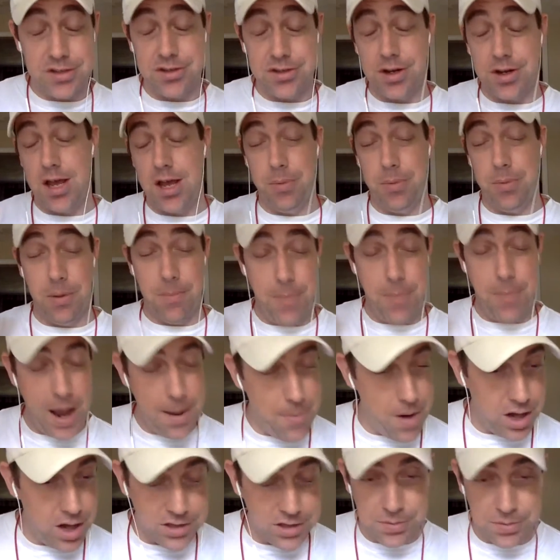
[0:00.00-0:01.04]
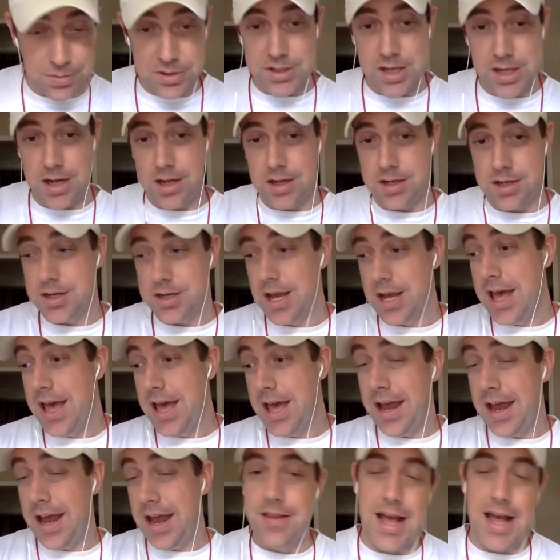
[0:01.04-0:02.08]
it's going to help your buy box percentage,
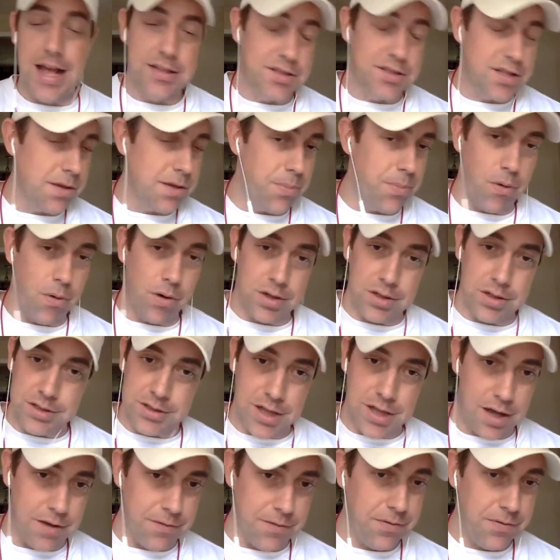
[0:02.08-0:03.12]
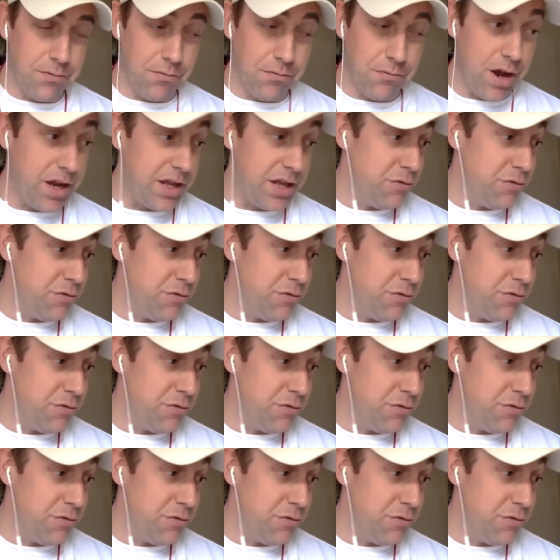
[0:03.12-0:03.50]
and that's the important stuff, right?